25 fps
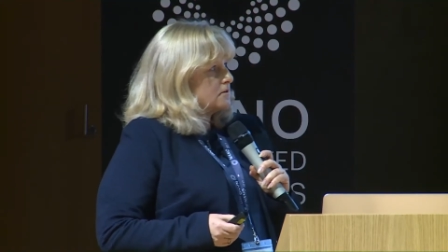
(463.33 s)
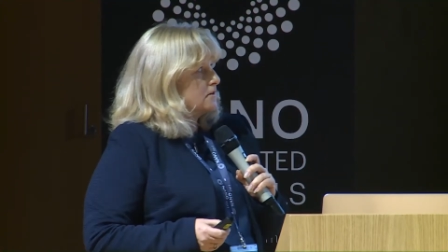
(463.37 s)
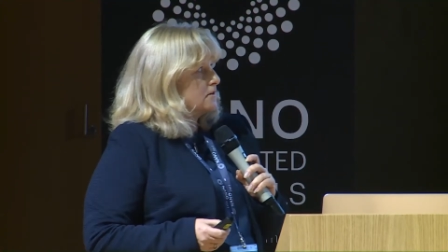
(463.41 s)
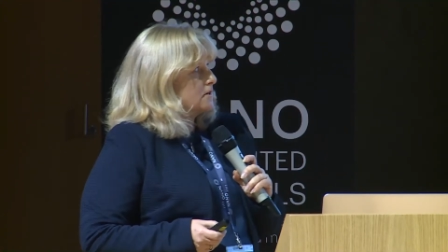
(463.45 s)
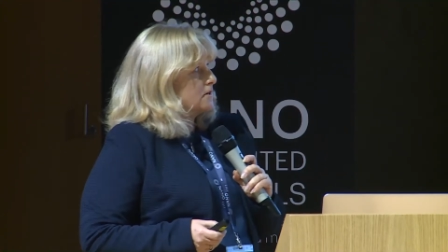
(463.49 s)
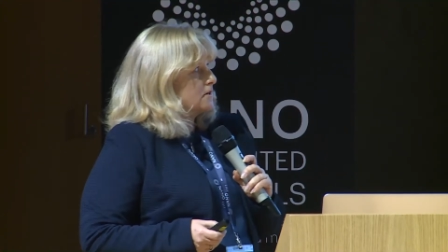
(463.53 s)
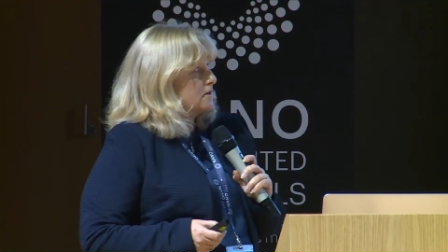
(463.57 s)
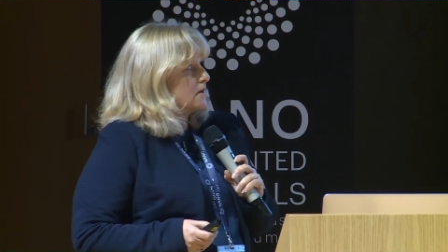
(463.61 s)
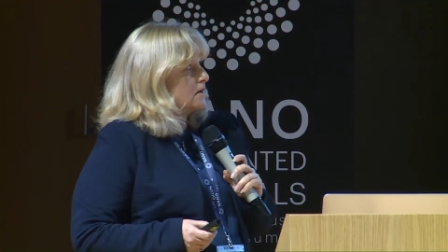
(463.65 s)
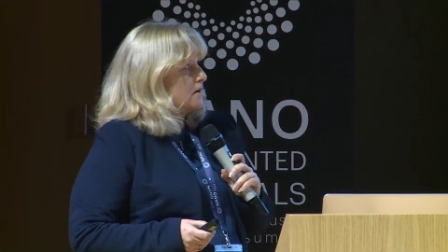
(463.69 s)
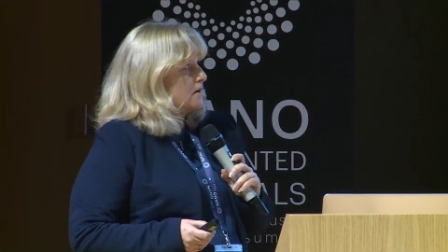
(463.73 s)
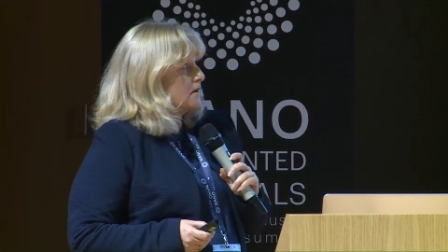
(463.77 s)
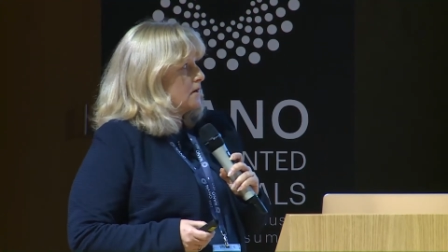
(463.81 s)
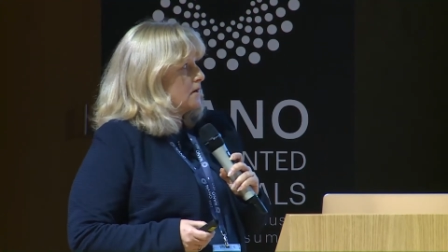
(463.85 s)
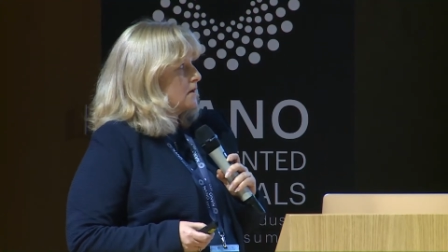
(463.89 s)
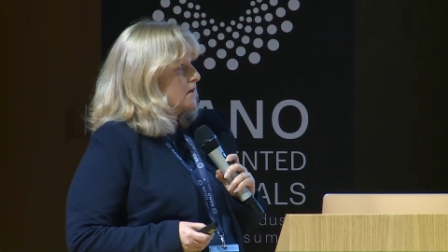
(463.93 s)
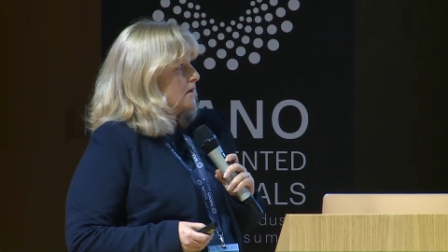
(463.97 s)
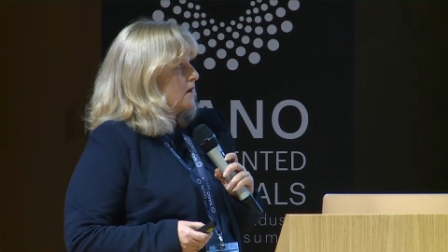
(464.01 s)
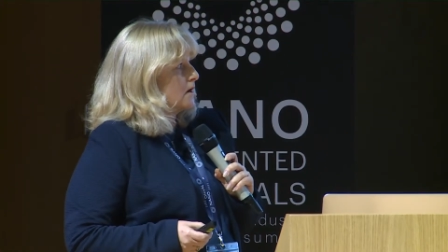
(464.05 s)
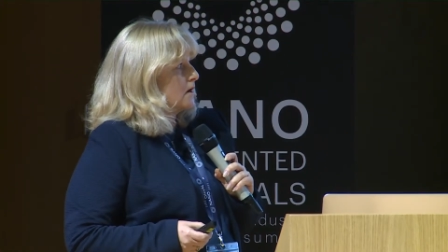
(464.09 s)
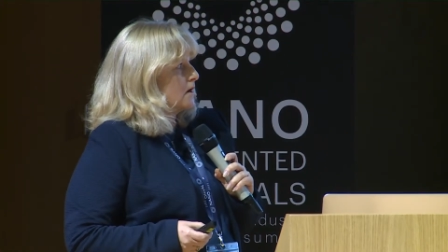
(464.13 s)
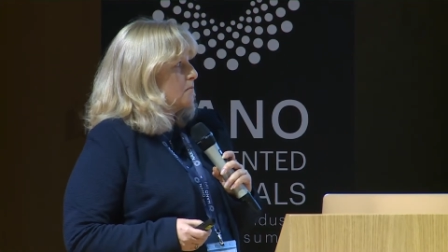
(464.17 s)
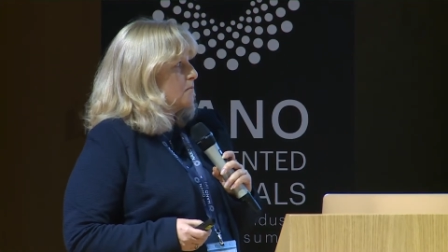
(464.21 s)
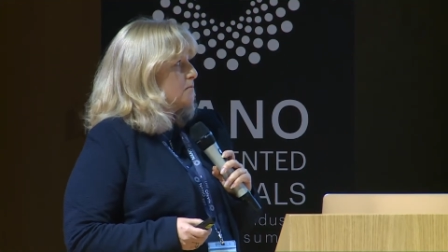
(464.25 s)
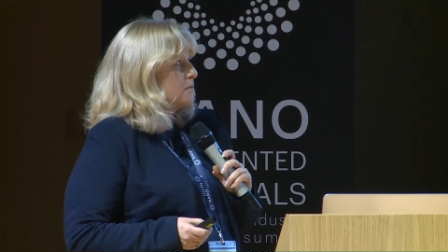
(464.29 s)
the
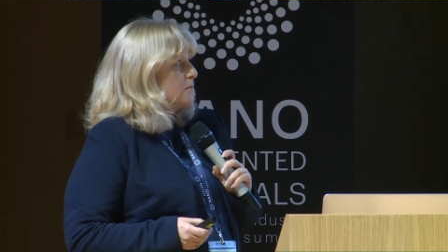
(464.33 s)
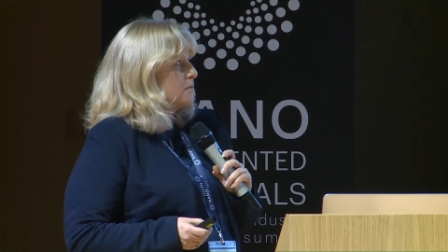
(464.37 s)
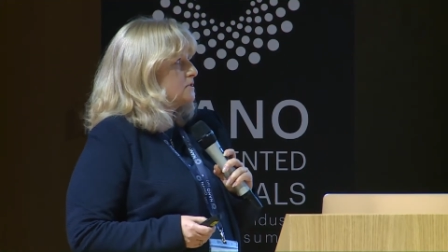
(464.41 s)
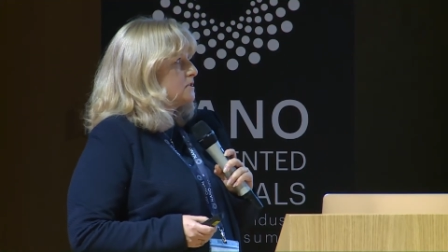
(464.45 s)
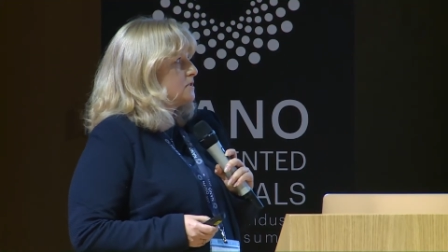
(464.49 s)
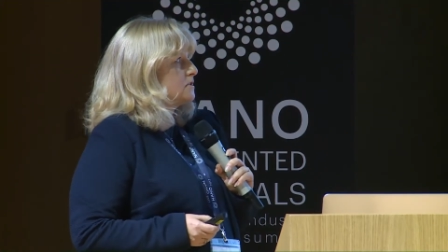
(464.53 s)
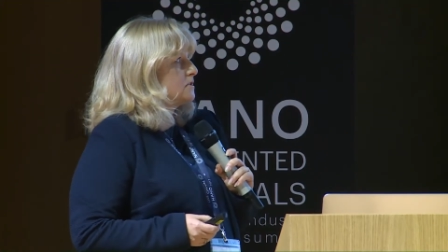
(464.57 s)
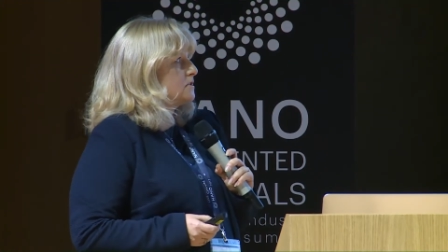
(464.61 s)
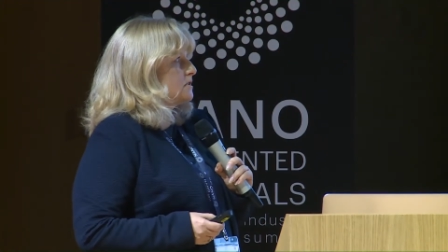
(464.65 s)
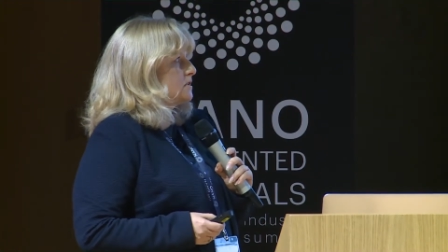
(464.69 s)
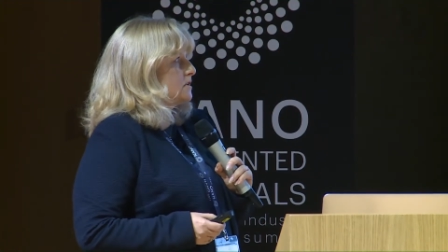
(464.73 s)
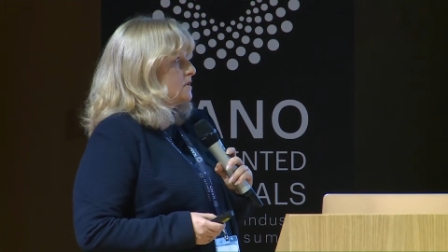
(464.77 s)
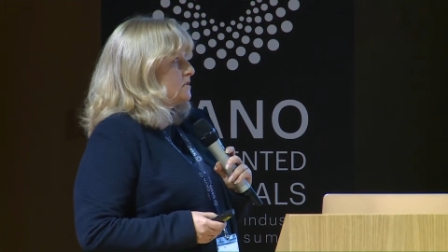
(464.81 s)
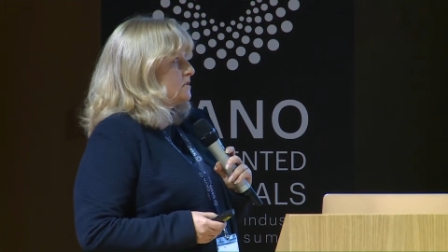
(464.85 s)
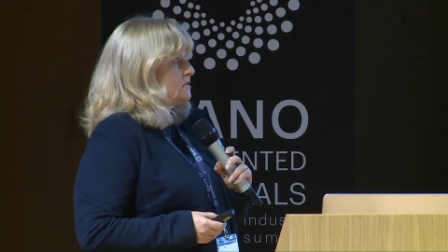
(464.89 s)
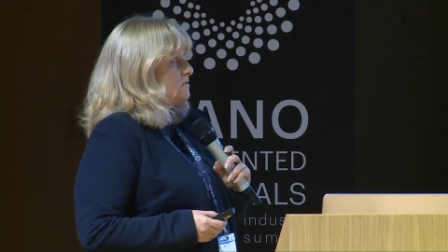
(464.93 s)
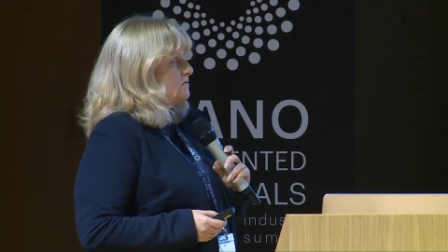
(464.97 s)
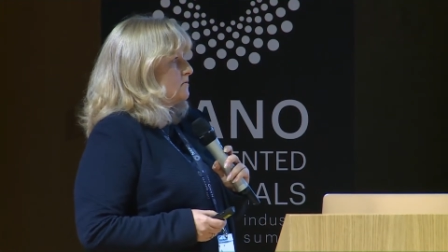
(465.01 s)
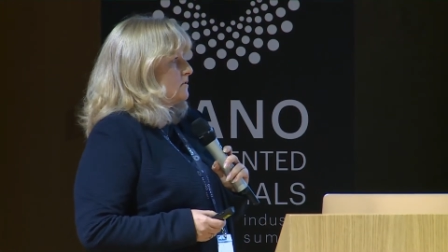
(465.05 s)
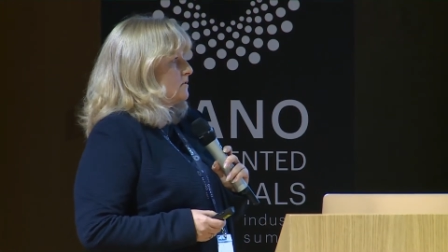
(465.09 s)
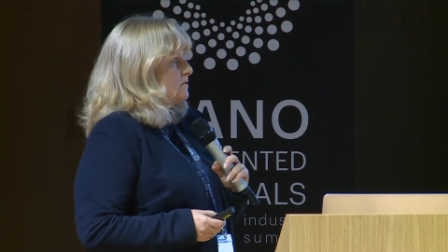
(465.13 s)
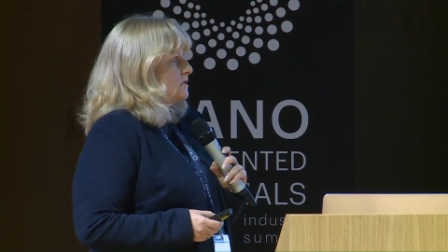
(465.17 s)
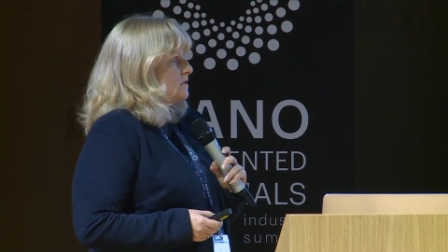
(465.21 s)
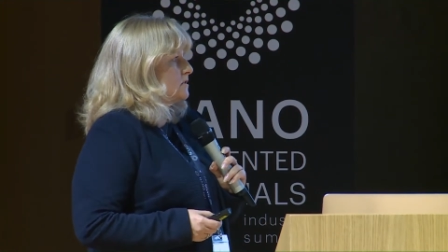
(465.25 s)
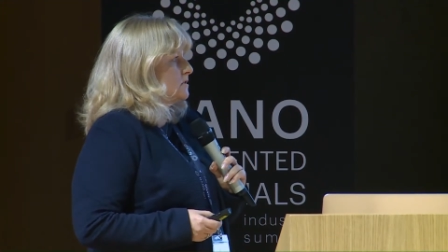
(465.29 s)
composites, as
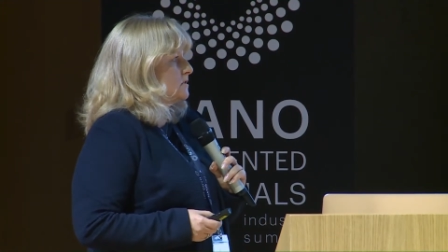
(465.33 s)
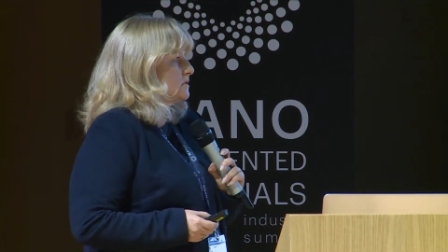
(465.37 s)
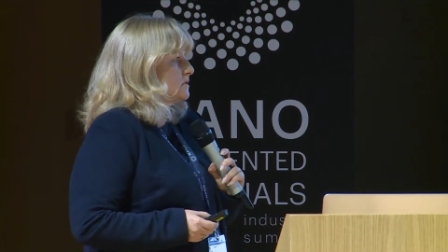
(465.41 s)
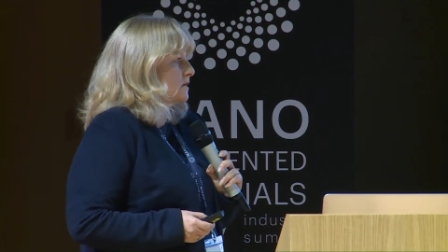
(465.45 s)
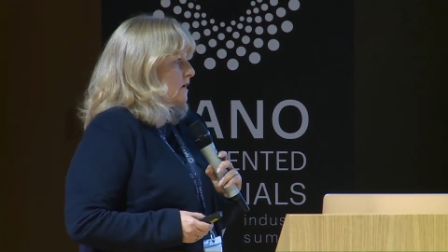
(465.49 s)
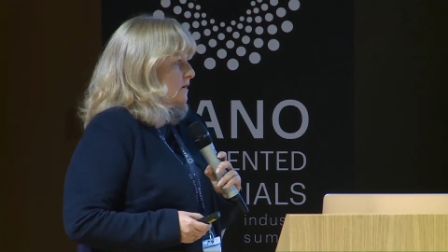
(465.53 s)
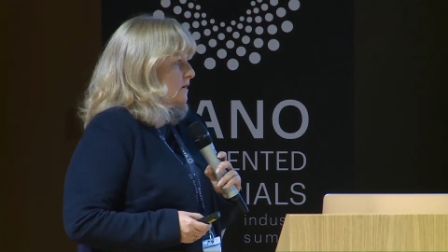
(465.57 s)
you can,